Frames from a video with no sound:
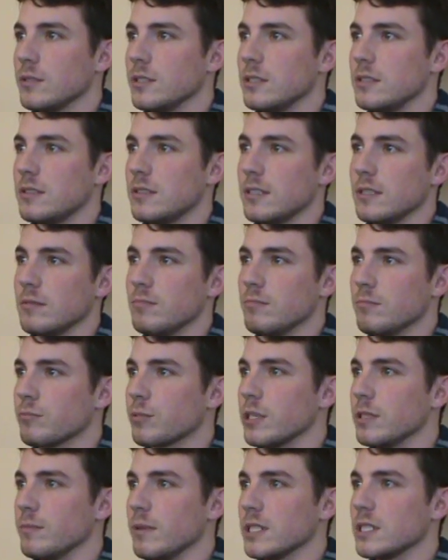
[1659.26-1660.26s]
used them
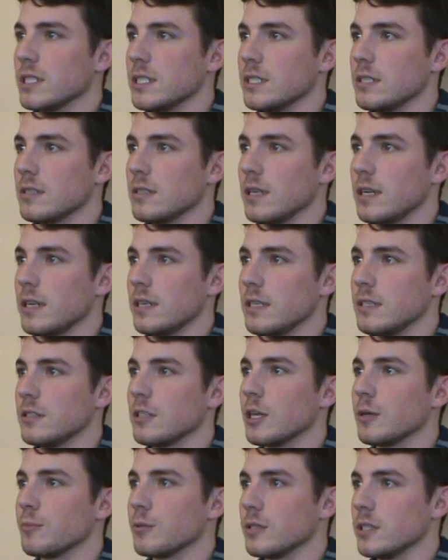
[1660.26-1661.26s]
pretty much as uh,
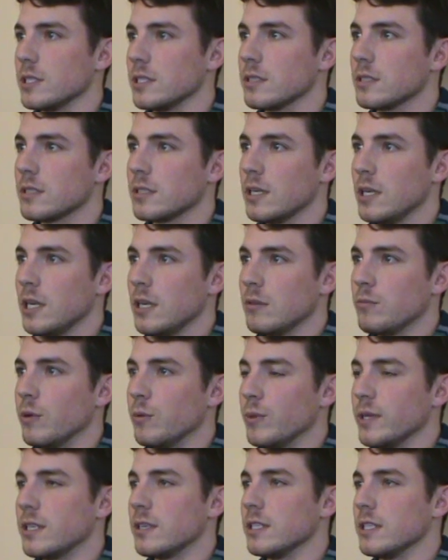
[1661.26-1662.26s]
interpreters okay.
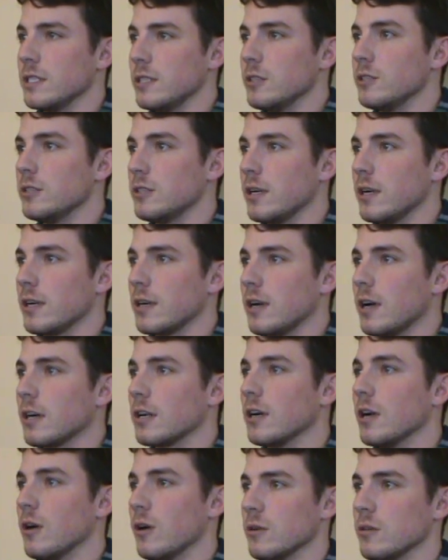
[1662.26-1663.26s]
when we couldn't use our,
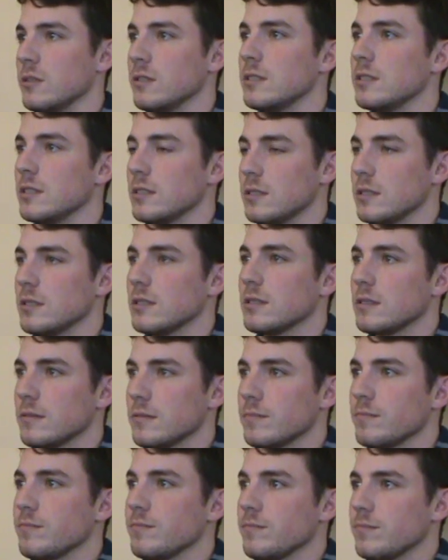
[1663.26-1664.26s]
our own.
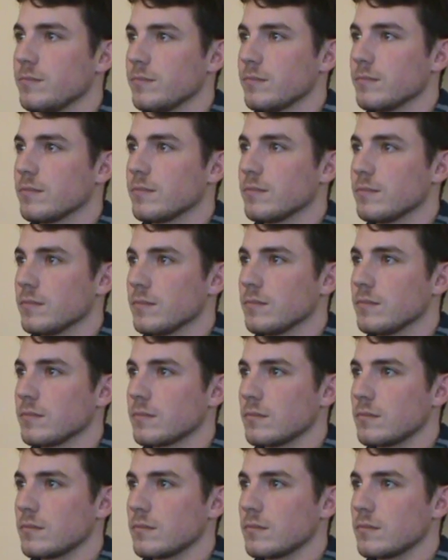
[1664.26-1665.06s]
And how comfortable were